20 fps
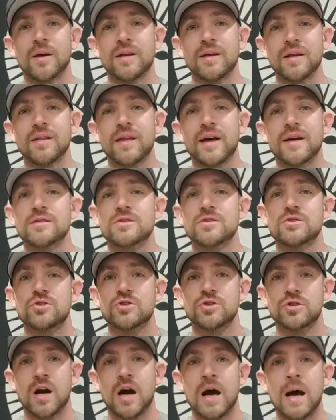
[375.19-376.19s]
Again, that's
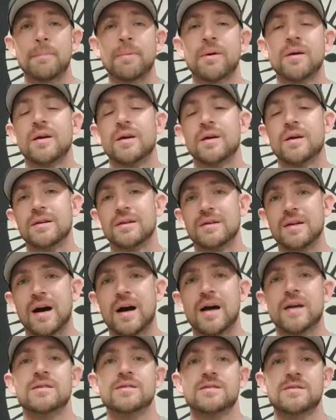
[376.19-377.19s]

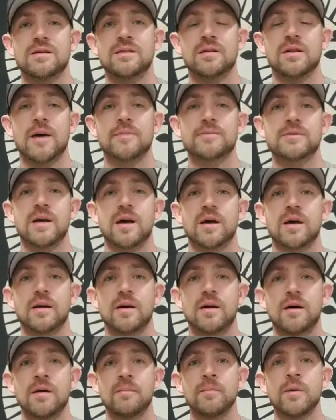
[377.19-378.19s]

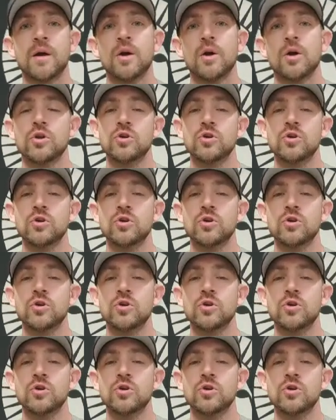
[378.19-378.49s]
shop.steelops.com.